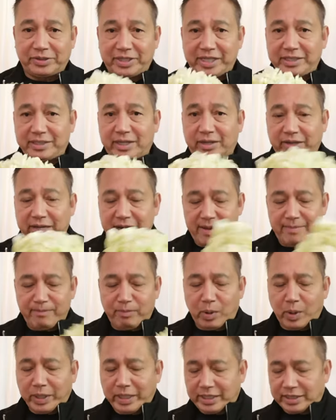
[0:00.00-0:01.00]
these are
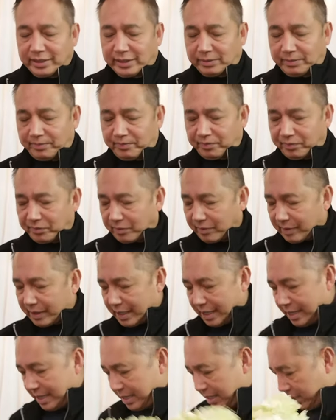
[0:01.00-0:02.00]
imports.
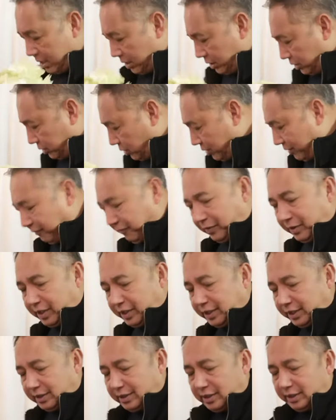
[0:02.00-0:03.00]
So the
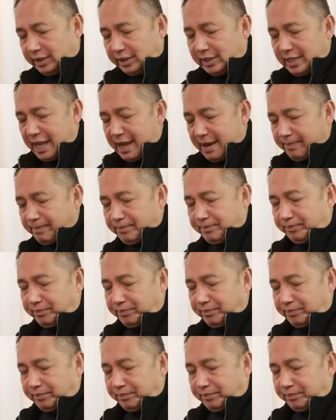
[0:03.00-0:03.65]
first step